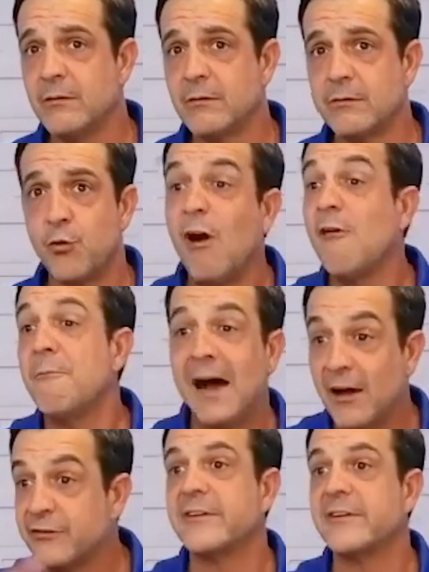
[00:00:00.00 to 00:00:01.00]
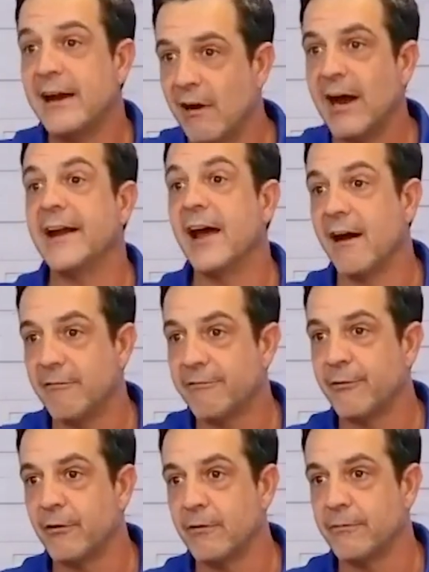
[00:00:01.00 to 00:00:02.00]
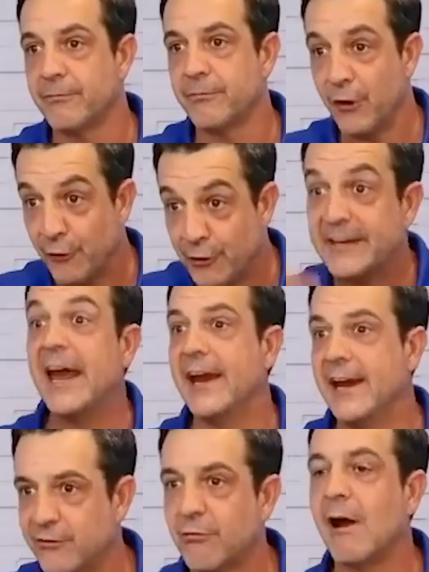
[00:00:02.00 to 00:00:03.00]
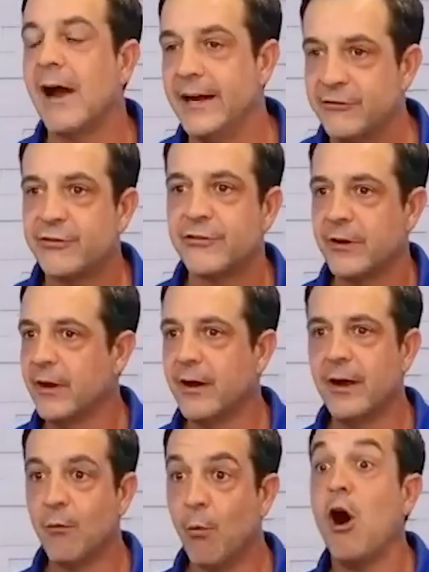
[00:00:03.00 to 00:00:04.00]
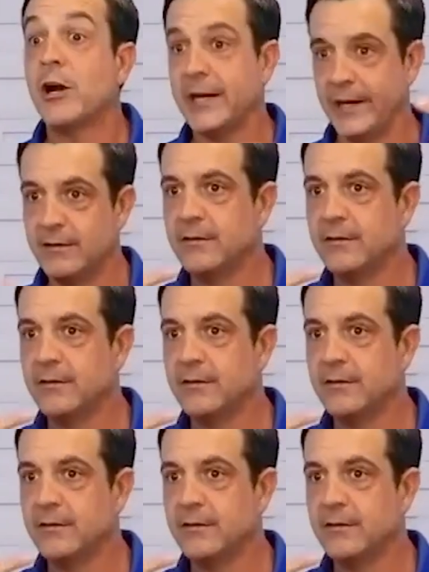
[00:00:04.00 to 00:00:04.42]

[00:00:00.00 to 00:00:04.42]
12 miles a day right now for 30 days, right? And he's just walking